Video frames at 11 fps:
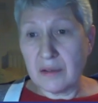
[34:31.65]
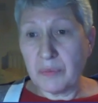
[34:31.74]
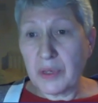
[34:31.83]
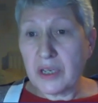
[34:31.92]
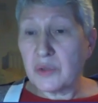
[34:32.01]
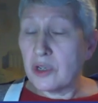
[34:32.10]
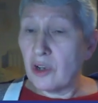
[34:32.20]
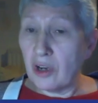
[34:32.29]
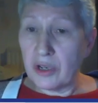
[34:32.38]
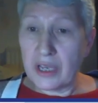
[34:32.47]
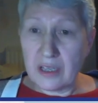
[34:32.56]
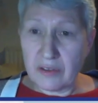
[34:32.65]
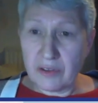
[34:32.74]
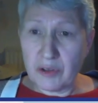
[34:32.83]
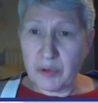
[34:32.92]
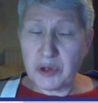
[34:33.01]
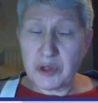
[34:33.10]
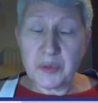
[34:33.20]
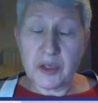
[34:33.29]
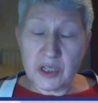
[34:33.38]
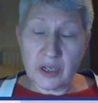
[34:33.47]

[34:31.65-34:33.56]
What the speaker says: because we're not looking at the immune response.